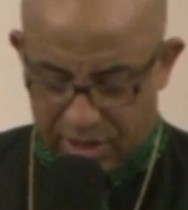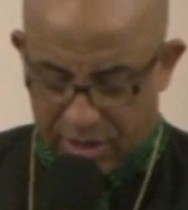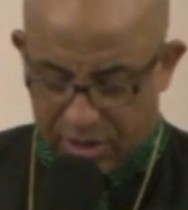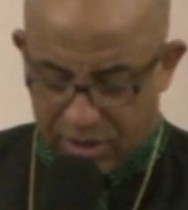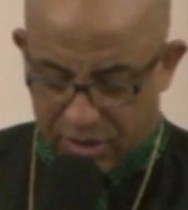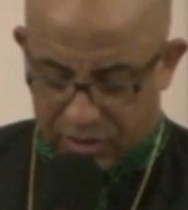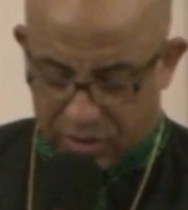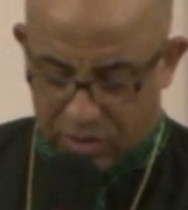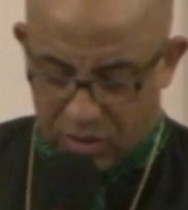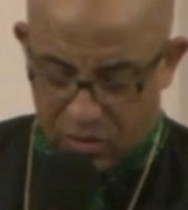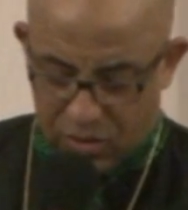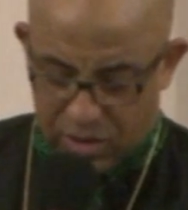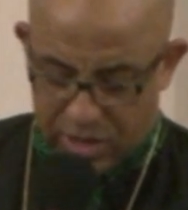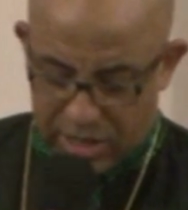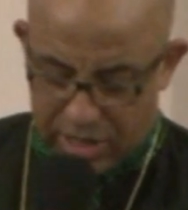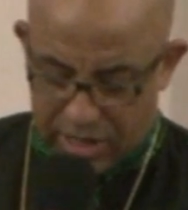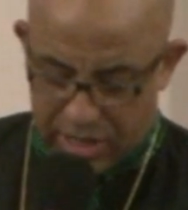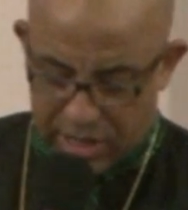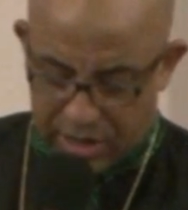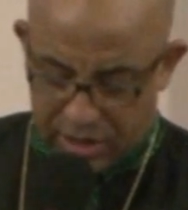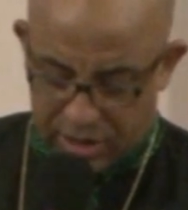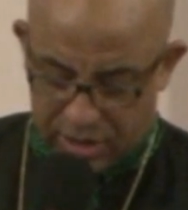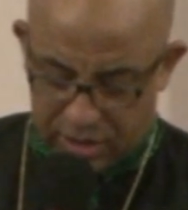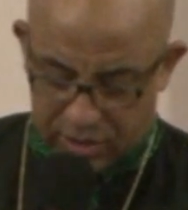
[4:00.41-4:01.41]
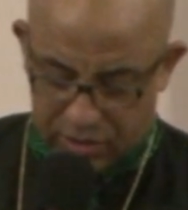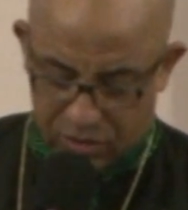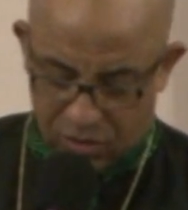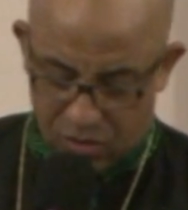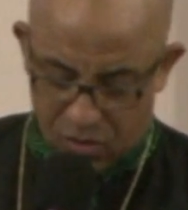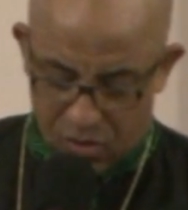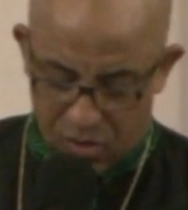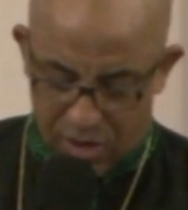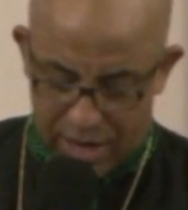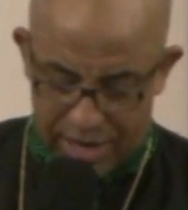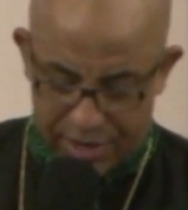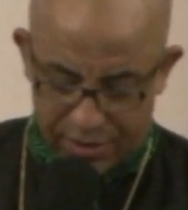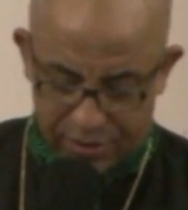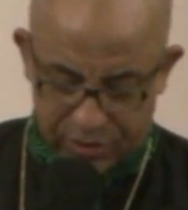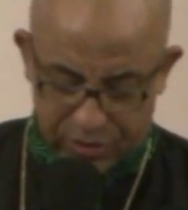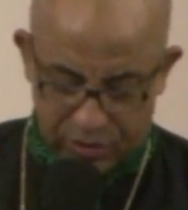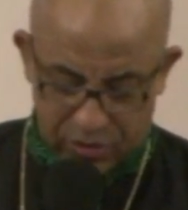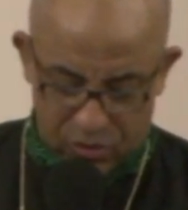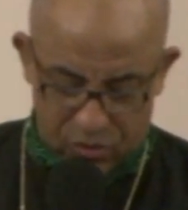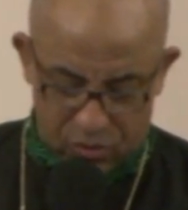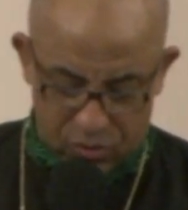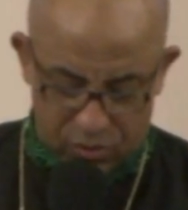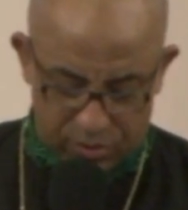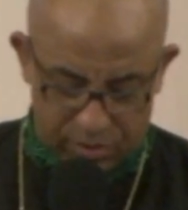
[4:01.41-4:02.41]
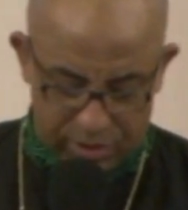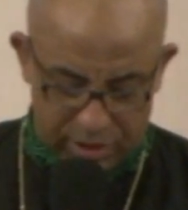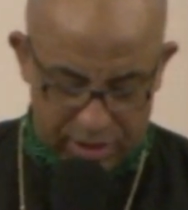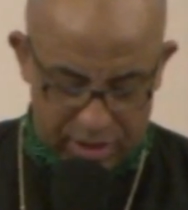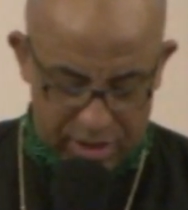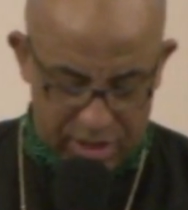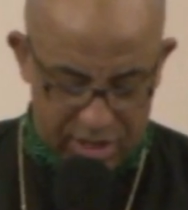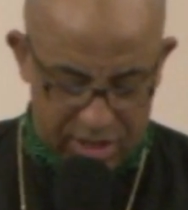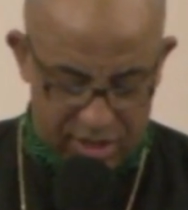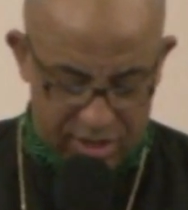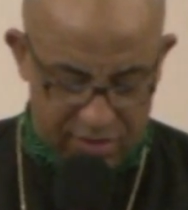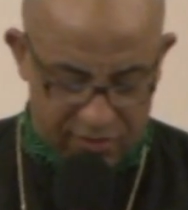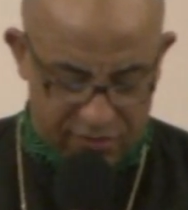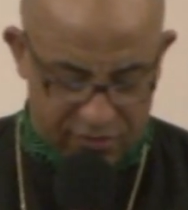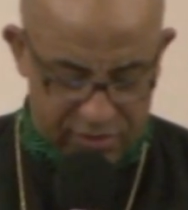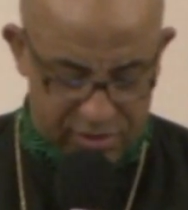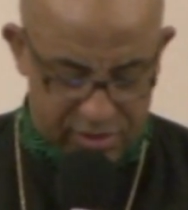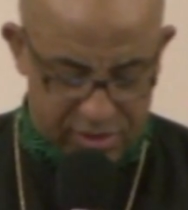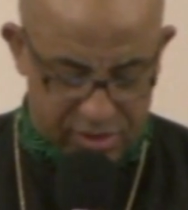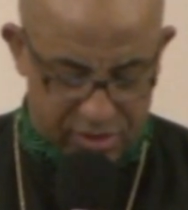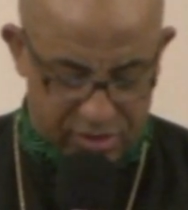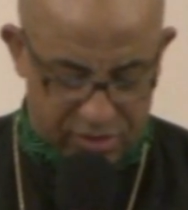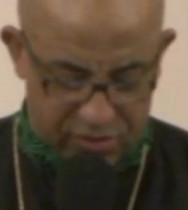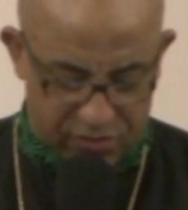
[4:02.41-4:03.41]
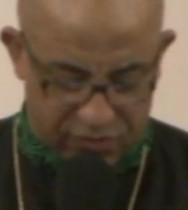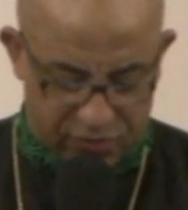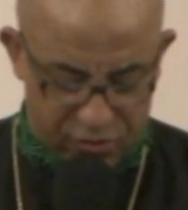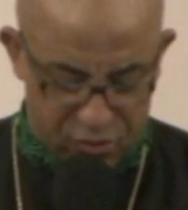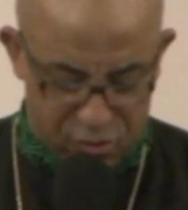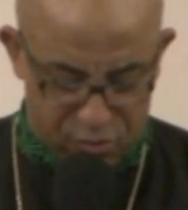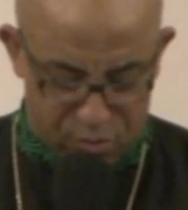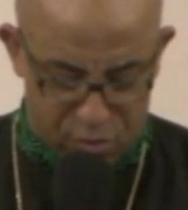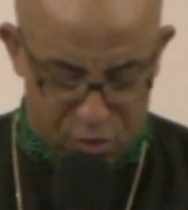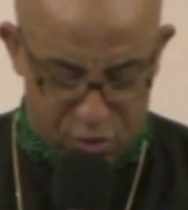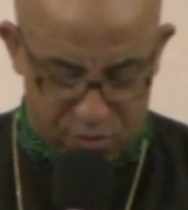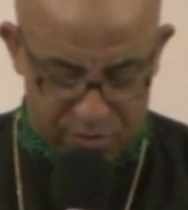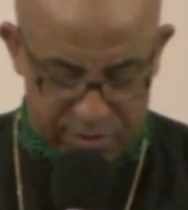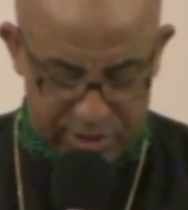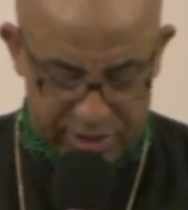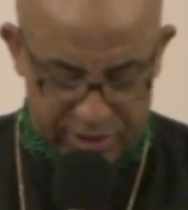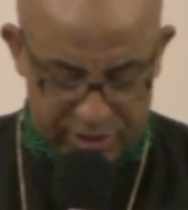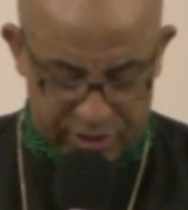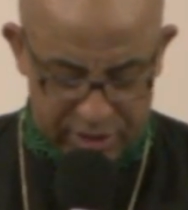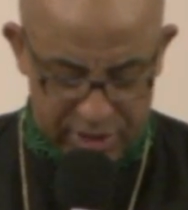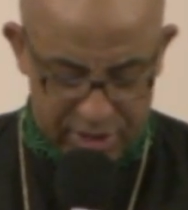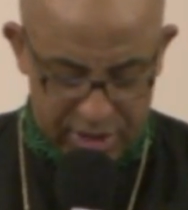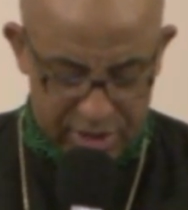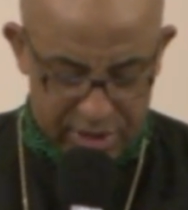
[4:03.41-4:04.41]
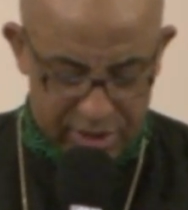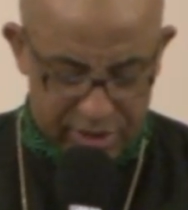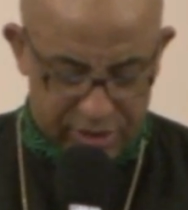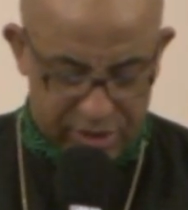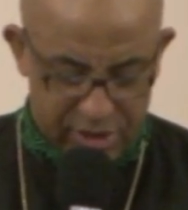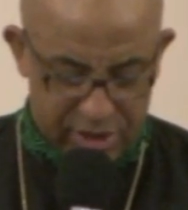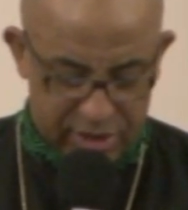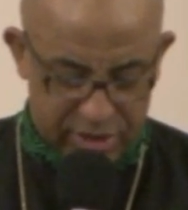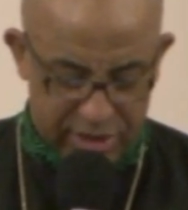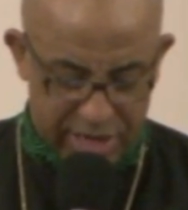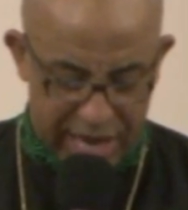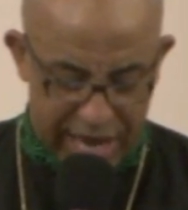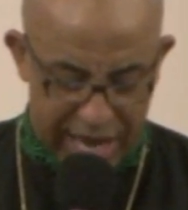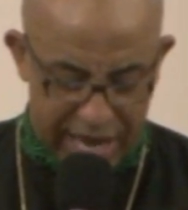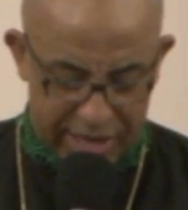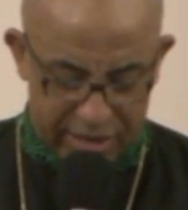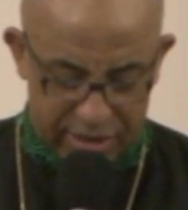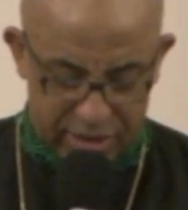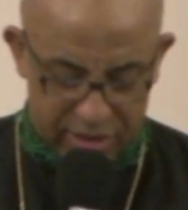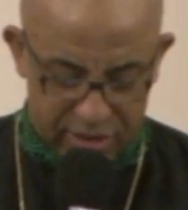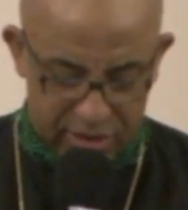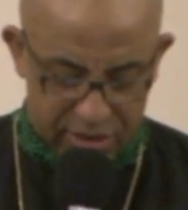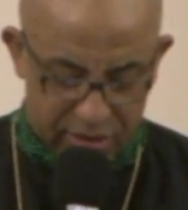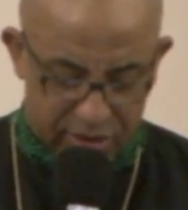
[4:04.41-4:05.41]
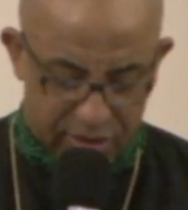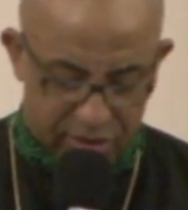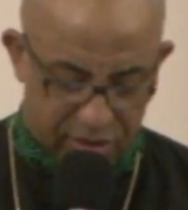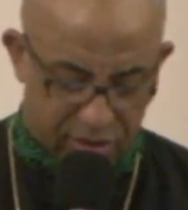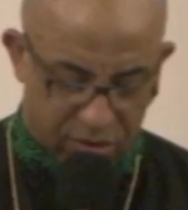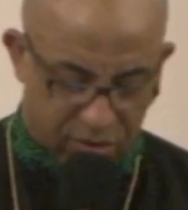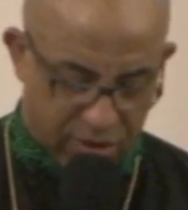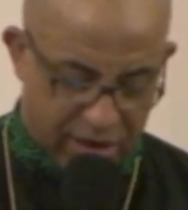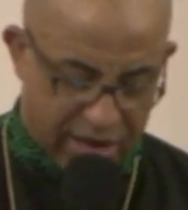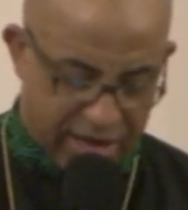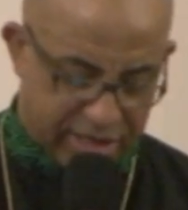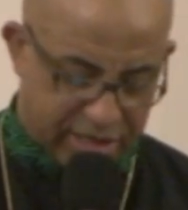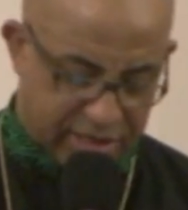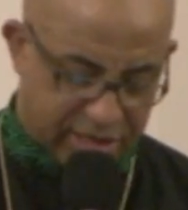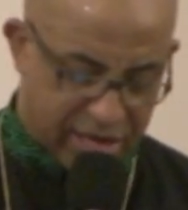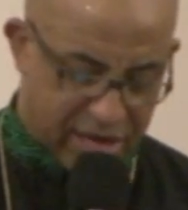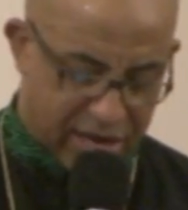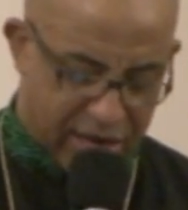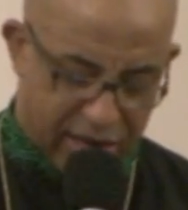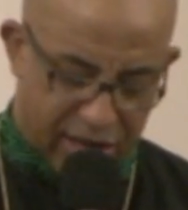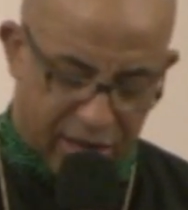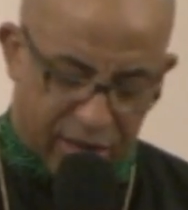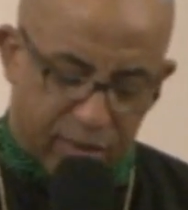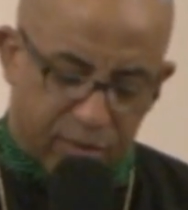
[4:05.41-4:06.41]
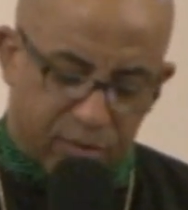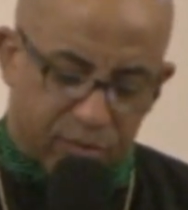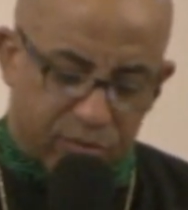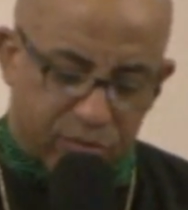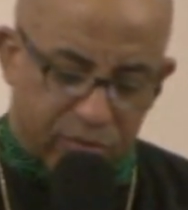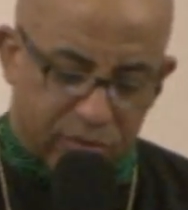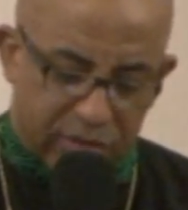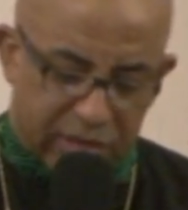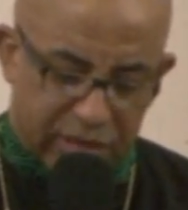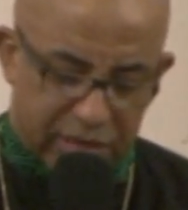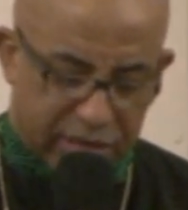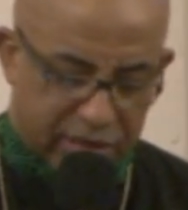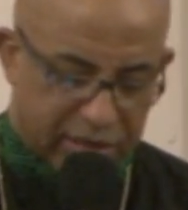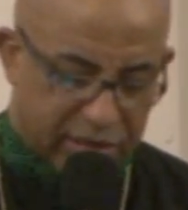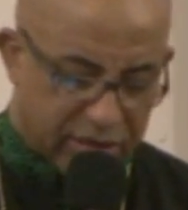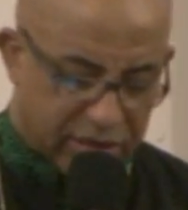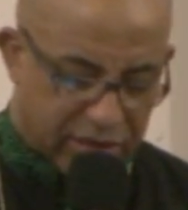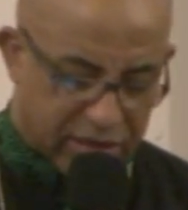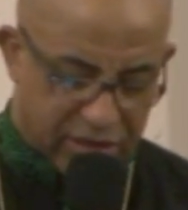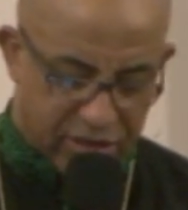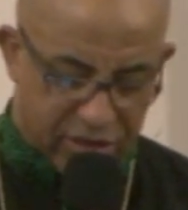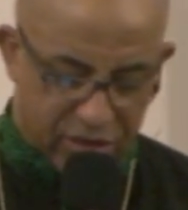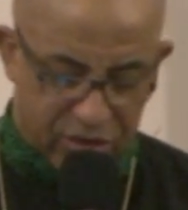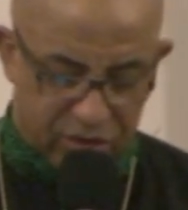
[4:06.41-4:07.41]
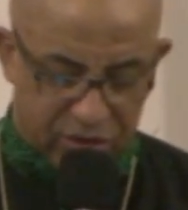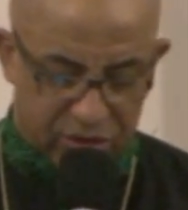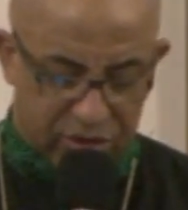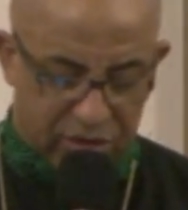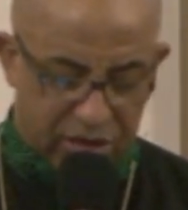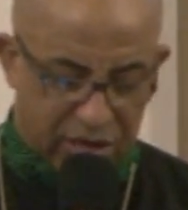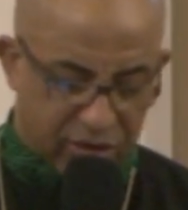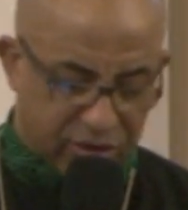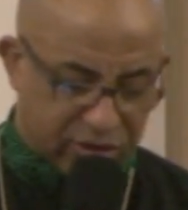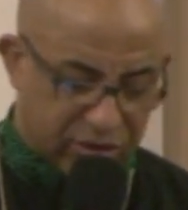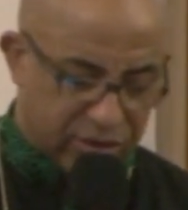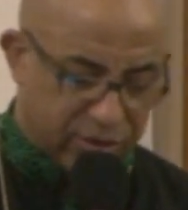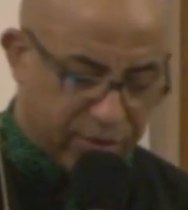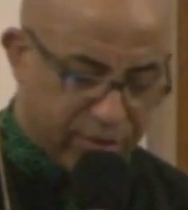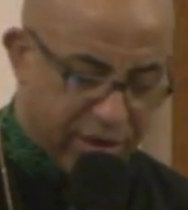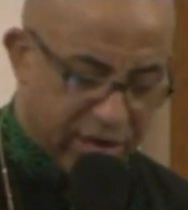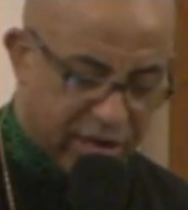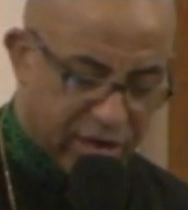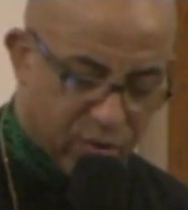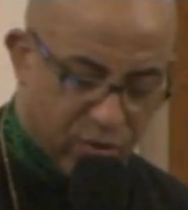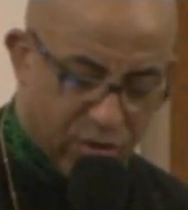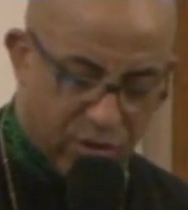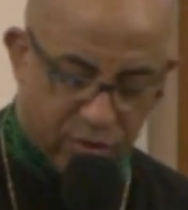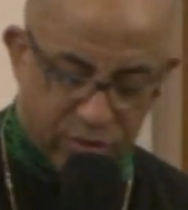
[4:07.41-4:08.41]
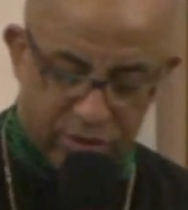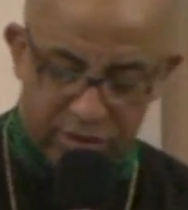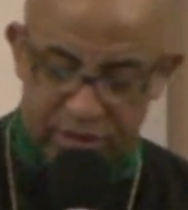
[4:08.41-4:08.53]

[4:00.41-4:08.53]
So he and his whole household believed for just a few moments, just at the right time. Can you tell somebody what we're